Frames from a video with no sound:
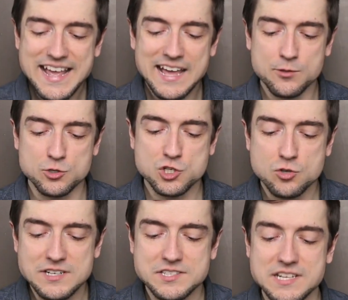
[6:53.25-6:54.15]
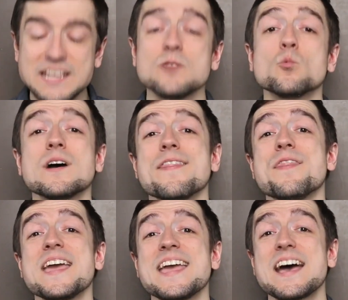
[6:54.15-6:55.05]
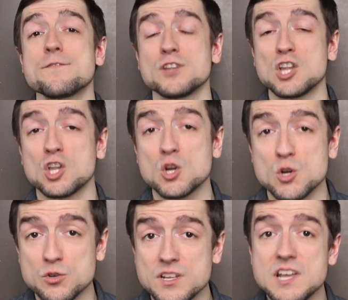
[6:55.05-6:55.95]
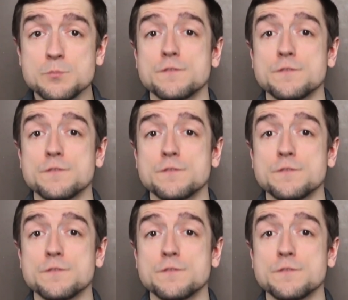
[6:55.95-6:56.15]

and they're trusting in what they have learned